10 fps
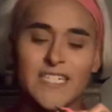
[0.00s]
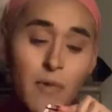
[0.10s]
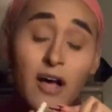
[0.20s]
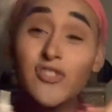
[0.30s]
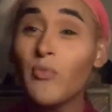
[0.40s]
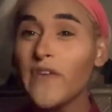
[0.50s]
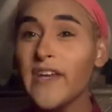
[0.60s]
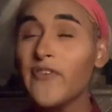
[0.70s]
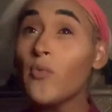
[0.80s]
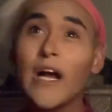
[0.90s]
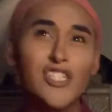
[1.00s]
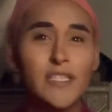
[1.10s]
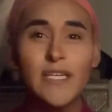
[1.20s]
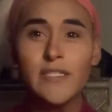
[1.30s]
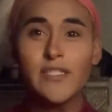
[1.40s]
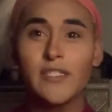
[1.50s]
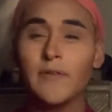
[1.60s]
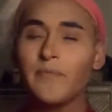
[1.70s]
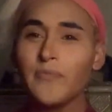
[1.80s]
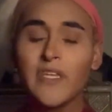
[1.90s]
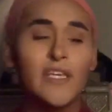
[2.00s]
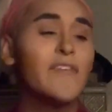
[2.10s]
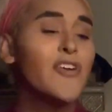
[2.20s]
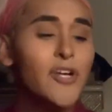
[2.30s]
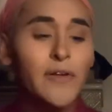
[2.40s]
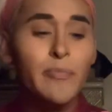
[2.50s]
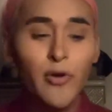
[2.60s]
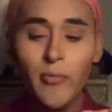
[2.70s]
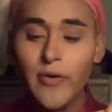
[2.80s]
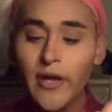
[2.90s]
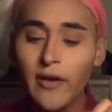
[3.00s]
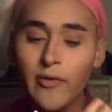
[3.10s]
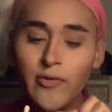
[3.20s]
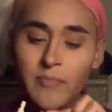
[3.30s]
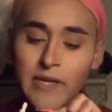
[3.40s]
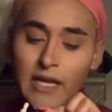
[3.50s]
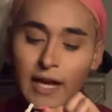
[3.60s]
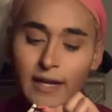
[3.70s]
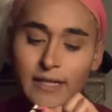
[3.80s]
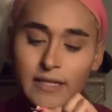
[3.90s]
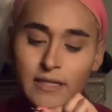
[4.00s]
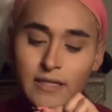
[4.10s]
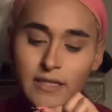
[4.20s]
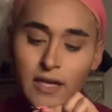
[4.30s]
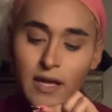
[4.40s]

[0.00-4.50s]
Also, Morphe, if you're watching this, give your girl a promo code, because